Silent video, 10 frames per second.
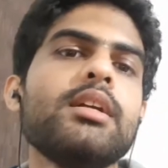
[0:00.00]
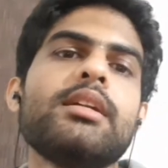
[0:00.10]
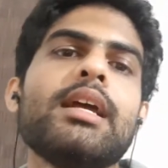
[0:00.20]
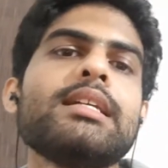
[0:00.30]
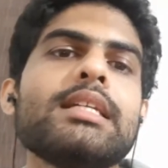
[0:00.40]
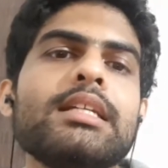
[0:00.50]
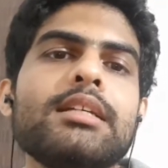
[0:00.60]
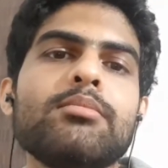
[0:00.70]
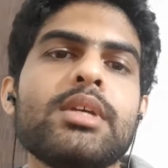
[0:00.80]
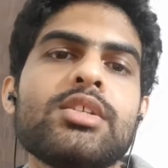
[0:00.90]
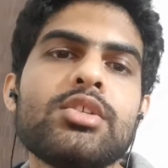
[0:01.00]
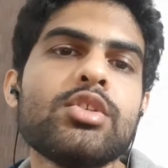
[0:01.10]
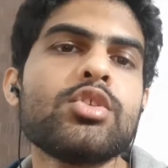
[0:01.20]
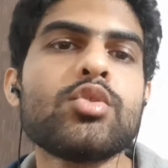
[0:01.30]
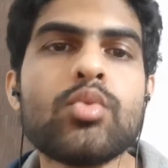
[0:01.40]
try sending
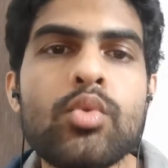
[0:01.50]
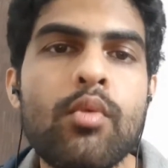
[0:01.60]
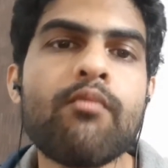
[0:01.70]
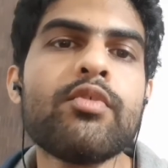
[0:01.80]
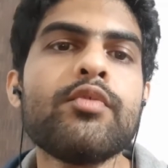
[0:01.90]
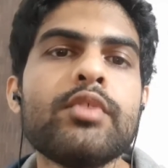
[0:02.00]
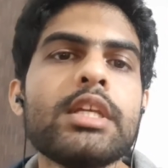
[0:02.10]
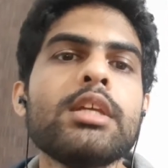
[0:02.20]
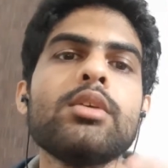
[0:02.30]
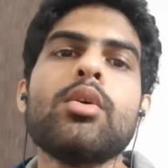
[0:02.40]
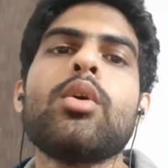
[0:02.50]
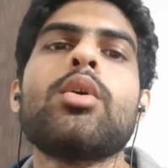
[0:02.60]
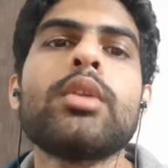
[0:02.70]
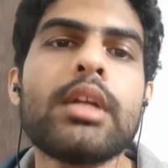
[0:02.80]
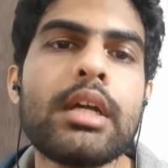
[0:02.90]
messages to 50
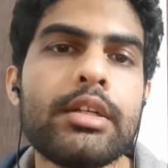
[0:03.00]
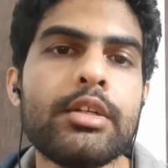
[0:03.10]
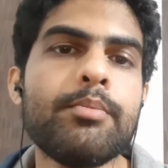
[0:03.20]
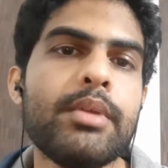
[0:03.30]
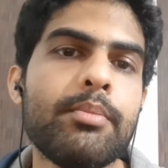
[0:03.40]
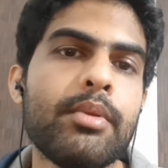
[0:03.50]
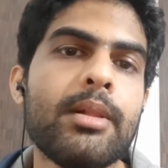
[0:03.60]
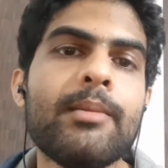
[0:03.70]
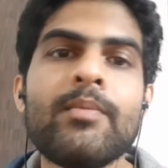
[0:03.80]
or 100 people.